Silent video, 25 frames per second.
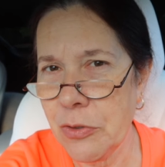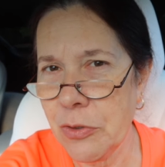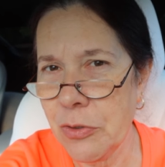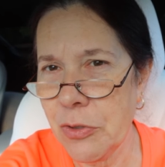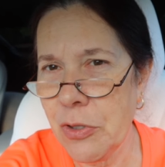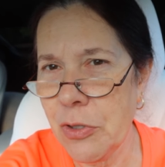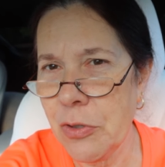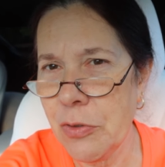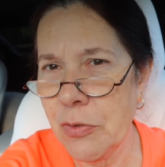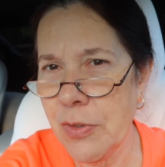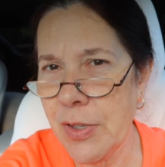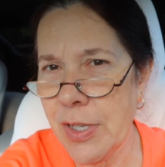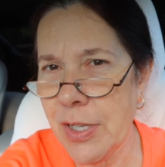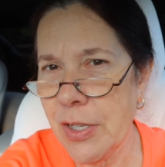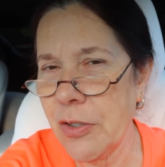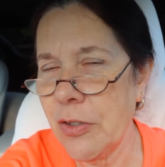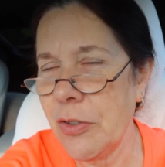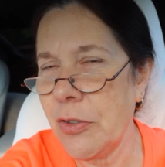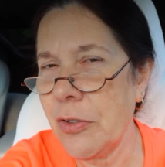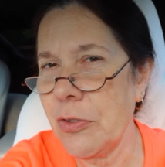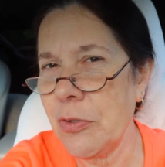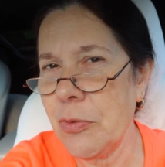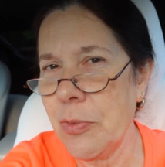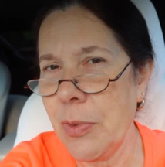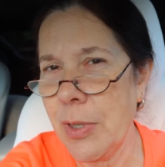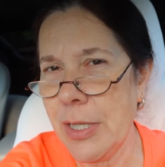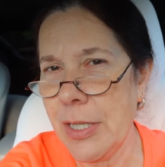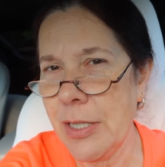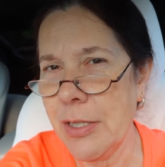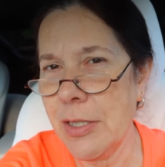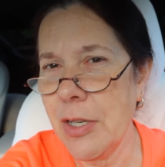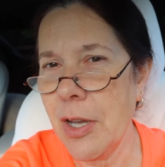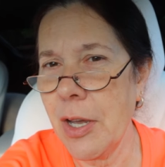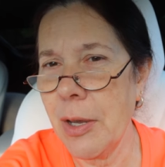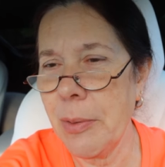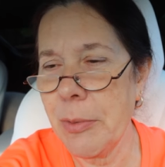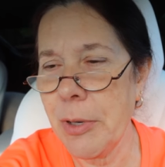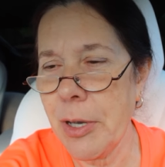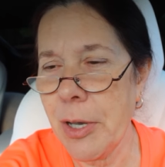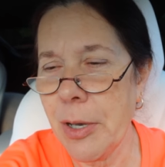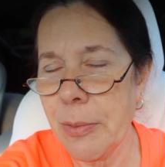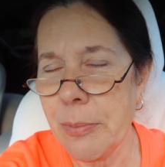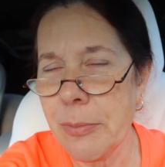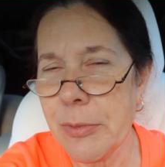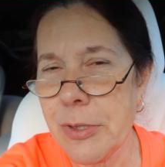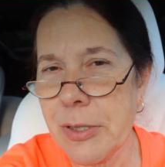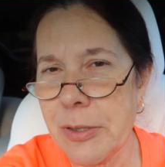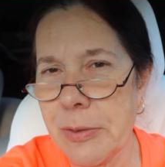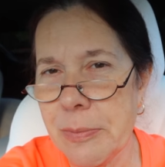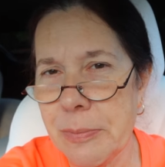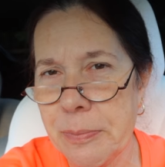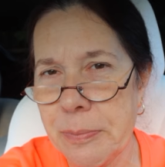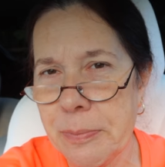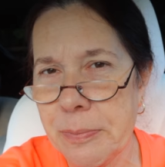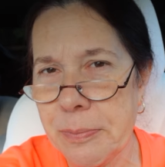or new vehicles when the time comes.